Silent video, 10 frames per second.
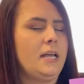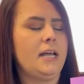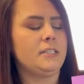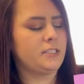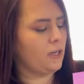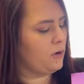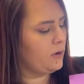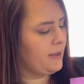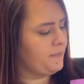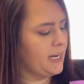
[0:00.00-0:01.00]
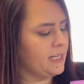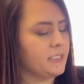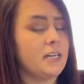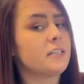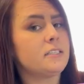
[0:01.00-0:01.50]
and so if they get
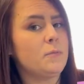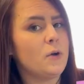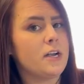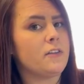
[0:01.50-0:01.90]
stuck somewhere,